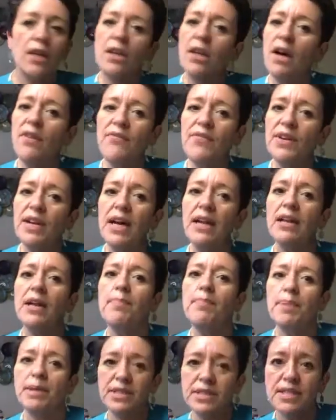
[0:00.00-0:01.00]
Not
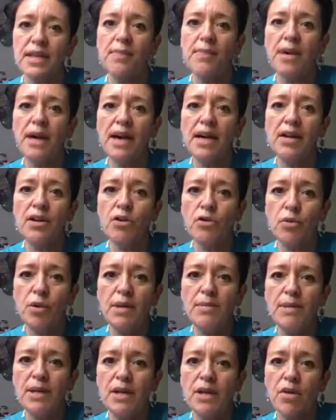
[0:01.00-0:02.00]
vanilla, but some kind of
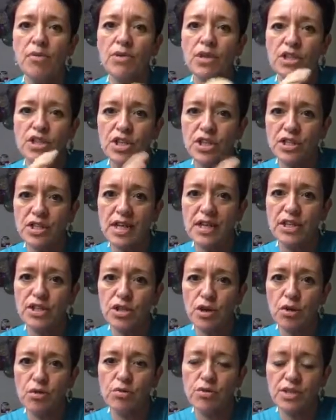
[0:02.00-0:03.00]
creamy note that just kind of
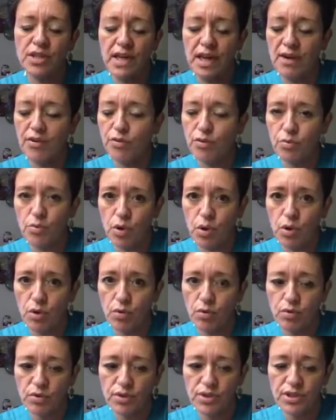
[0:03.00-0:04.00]
tones down the
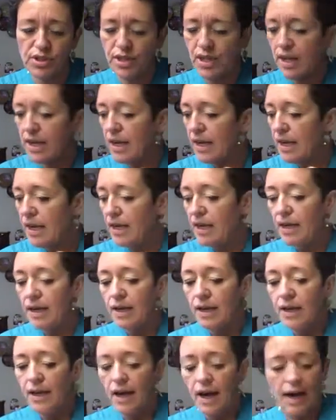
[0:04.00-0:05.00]
rose.
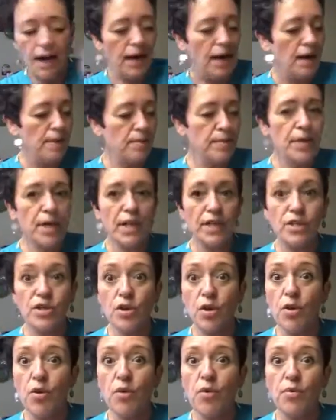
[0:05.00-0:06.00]
And
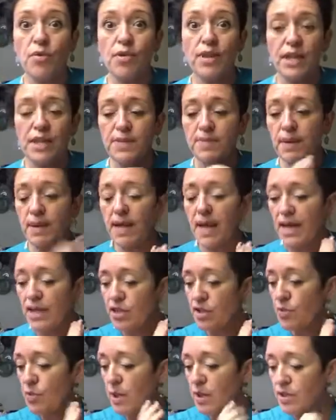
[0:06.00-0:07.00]
so that's my
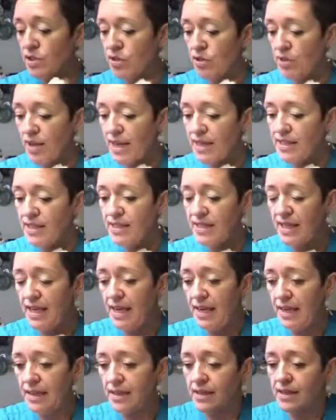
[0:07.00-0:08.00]
last one. So that's
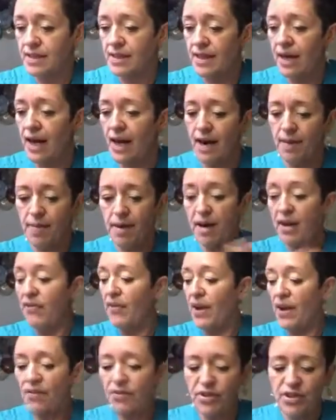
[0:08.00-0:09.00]
it. Out of
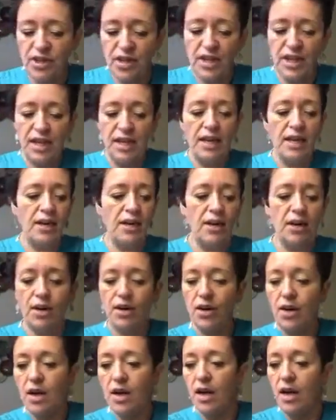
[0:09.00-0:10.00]
everything
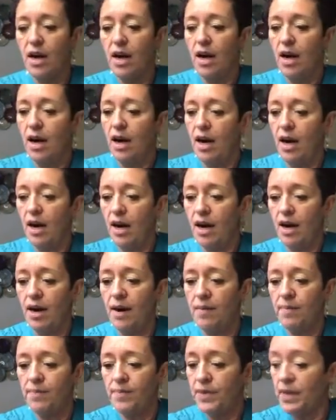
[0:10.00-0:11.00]
here,
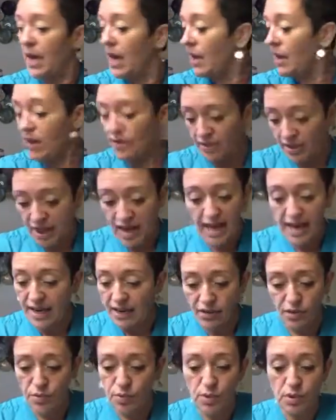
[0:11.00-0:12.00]
I love the
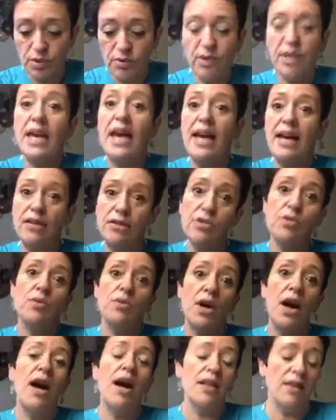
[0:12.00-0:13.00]
candles were
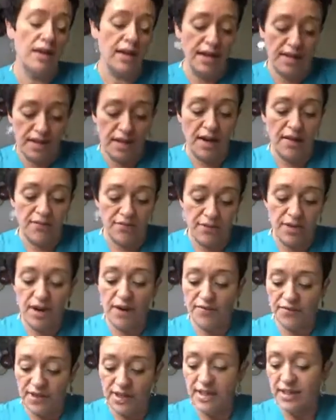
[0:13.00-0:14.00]
the highlight
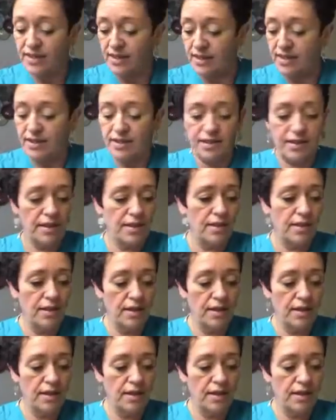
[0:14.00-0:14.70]
of this.